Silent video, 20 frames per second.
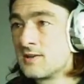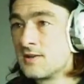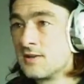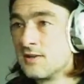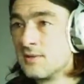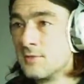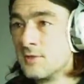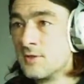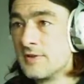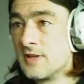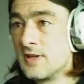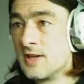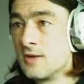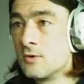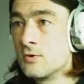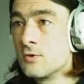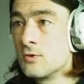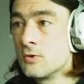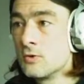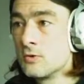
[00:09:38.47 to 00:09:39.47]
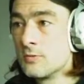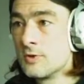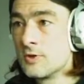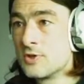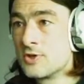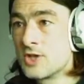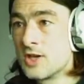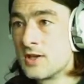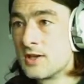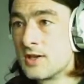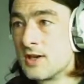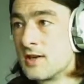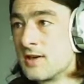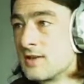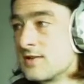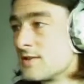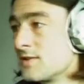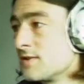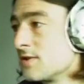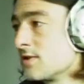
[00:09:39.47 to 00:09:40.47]
Look, I'll move it there. All Punch-Out
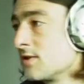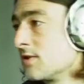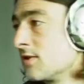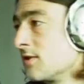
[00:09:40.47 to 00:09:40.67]
characters.